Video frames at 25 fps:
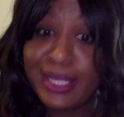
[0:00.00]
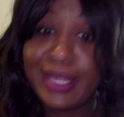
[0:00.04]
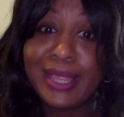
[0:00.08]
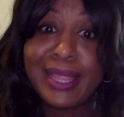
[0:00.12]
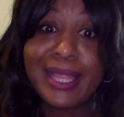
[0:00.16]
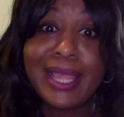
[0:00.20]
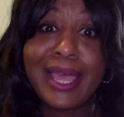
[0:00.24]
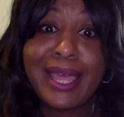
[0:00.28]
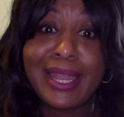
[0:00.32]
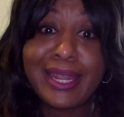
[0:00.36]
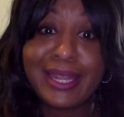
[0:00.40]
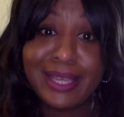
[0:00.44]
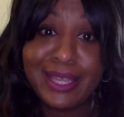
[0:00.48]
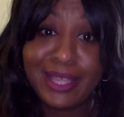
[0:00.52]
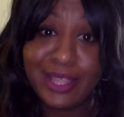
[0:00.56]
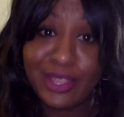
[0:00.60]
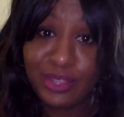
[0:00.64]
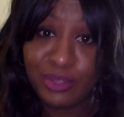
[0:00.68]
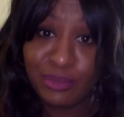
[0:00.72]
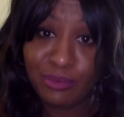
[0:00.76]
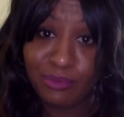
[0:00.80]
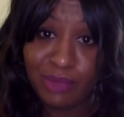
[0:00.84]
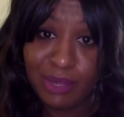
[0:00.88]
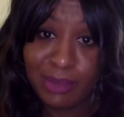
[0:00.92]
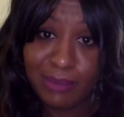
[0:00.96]
a lot of
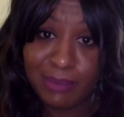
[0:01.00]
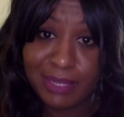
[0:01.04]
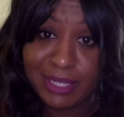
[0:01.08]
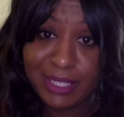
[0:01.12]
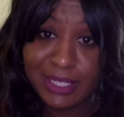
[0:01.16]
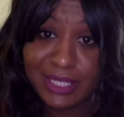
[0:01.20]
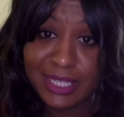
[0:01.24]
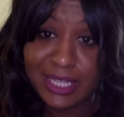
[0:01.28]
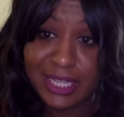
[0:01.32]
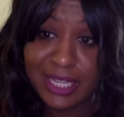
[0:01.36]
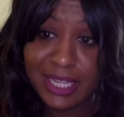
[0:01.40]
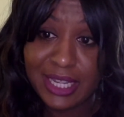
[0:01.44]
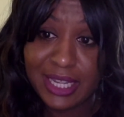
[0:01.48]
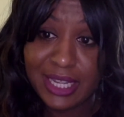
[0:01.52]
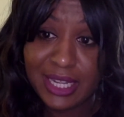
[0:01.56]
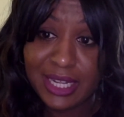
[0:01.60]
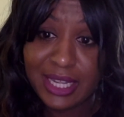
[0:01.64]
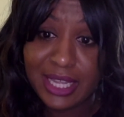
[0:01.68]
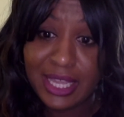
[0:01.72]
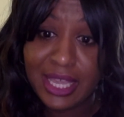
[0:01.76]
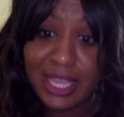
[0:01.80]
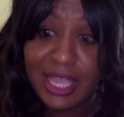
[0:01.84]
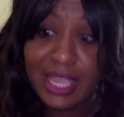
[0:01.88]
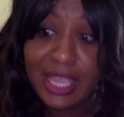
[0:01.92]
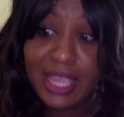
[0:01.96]
other women did.
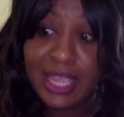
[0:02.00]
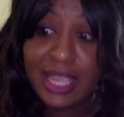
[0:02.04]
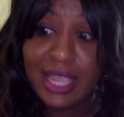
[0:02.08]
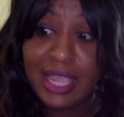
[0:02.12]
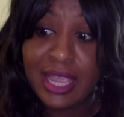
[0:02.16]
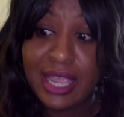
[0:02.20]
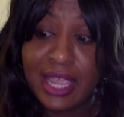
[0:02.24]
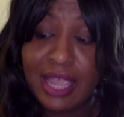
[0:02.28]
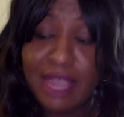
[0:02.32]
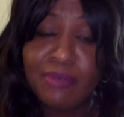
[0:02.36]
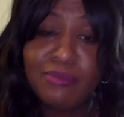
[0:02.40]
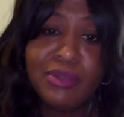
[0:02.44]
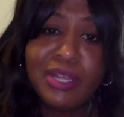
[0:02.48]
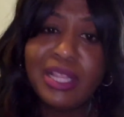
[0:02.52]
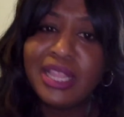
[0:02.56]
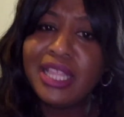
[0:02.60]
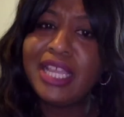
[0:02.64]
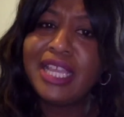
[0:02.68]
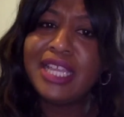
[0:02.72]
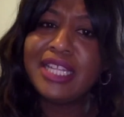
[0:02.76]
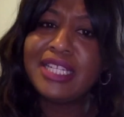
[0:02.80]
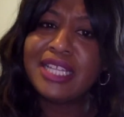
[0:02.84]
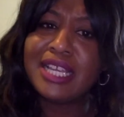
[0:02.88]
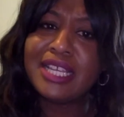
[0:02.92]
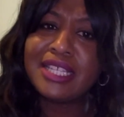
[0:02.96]
And
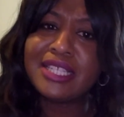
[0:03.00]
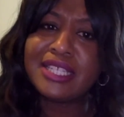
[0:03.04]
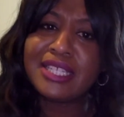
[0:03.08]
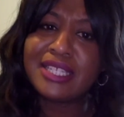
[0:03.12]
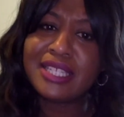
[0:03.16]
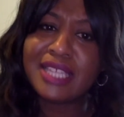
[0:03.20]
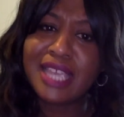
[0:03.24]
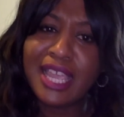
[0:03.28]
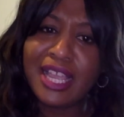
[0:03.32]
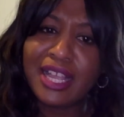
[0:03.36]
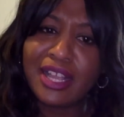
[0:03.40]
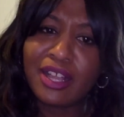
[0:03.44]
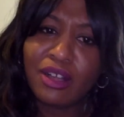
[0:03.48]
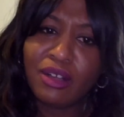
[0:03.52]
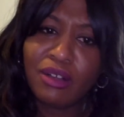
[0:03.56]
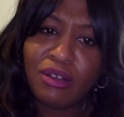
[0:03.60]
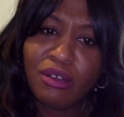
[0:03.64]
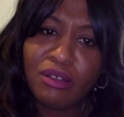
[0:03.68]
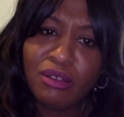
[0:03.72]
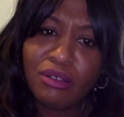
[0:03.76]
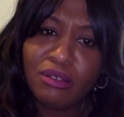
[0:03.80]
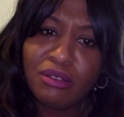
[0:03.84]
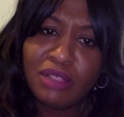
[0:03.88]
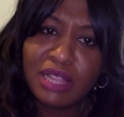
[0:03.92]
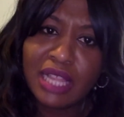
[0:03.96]
really, it doesn't take a
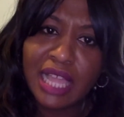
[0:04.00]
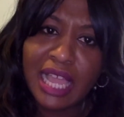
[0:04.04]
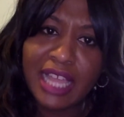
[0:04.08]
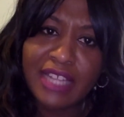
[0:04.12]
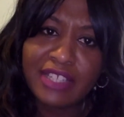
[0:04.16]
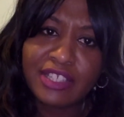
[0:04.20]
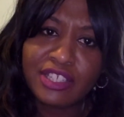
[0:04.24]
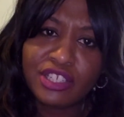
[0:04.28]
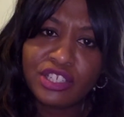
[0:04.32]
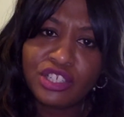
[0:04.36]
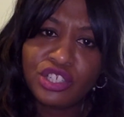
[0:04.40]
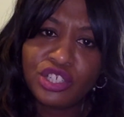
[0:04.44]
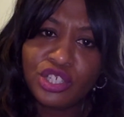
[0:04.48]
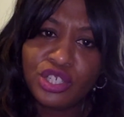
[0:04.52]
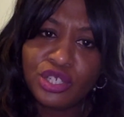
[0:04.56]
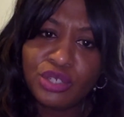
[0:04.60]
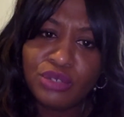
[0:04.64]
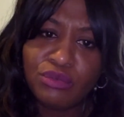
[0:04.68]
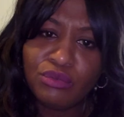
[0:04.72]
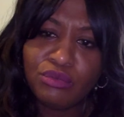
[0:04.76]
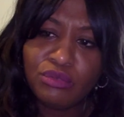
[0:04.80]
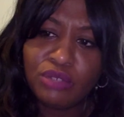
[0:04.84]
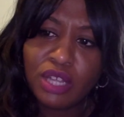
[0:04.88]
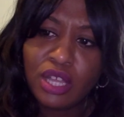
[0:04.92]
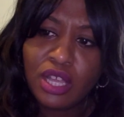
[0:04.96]
whole lot to
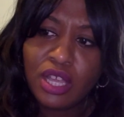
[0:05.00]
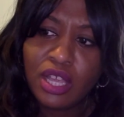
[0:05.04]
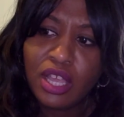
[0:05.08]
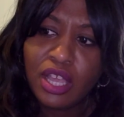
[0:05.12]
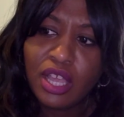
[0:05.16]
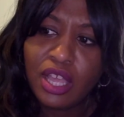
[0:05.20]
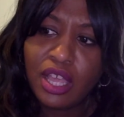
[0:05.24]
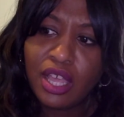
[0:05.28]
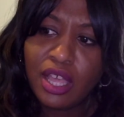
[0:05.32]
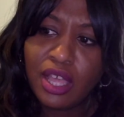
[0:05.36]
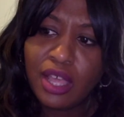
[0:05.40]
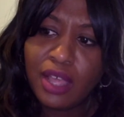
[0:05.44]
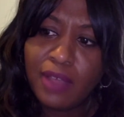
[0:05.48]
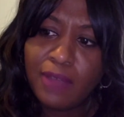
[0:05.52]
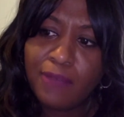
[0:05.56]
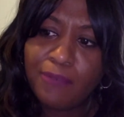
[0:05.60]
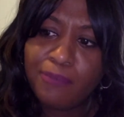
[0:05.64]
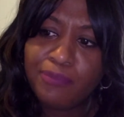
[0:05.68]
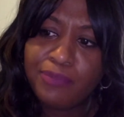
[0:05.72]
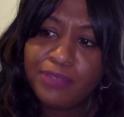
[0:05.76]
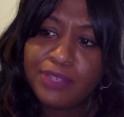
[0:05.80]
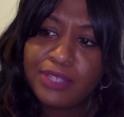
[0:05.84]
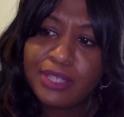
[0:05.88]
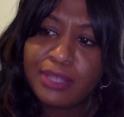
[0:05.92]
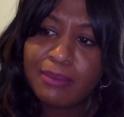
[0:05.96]
shoot
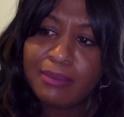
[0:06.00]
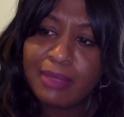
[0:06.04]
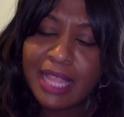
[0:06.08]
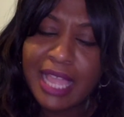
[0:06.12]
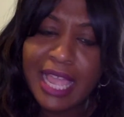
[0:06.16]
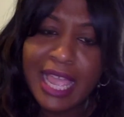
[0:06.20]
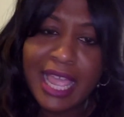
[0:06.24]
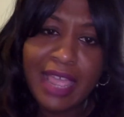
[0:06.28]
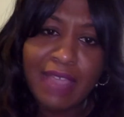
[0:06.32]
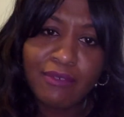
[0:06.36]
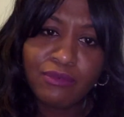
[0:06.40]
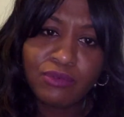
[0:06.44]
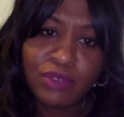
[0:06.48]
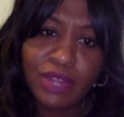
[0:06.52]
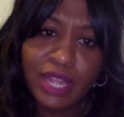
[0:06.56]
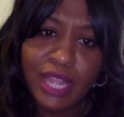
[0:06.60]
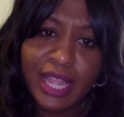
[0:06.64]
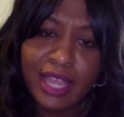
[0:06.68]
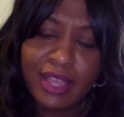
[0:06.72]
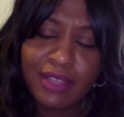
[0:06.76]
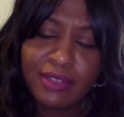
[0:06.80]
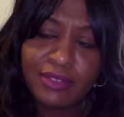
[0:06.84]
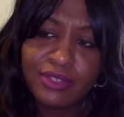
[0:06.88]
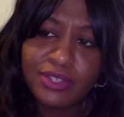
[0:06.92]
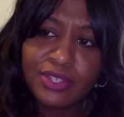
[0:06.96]
some live
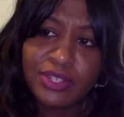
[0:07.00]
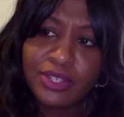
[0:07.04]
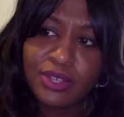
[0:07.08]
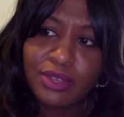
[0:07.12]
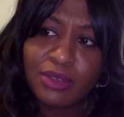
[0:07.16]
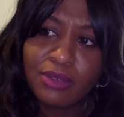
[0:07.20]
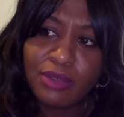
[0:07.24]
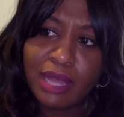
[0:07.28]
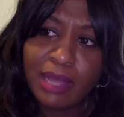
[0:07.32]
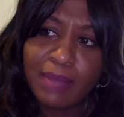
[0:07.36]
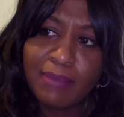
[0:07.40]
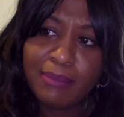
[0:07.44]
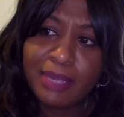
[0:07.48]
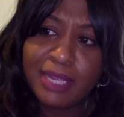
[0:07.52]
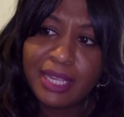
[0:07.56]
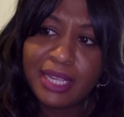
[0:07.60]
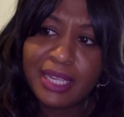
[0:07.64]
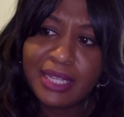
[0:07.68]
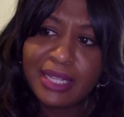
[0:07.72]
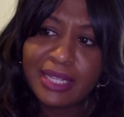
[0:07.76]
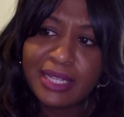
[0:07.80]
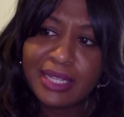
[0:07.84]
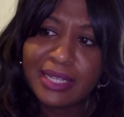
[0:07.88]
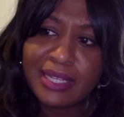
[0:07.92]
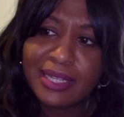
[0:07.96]
rounds. So, I
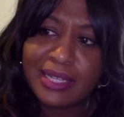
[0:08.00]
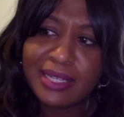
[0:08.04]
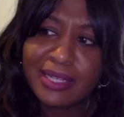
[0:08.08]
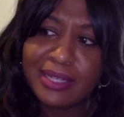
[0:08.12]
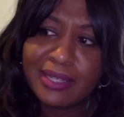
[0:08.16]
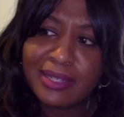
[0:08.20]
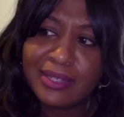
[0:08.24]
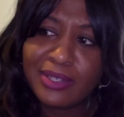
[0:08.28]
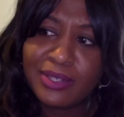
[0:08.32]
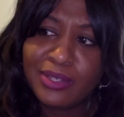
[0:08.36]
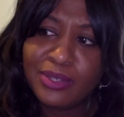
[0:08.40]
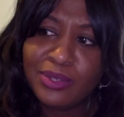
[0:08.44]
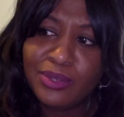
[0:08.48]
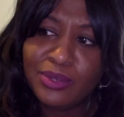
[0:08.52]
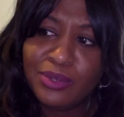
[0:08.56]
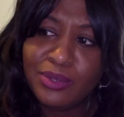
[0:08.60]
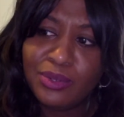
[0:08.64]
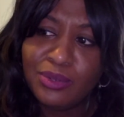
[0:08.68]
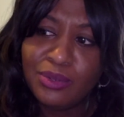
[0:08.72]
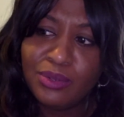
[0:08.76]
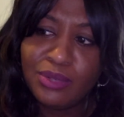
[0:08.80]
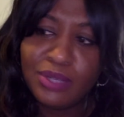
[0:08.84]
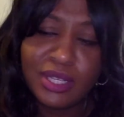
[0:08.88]
mean, you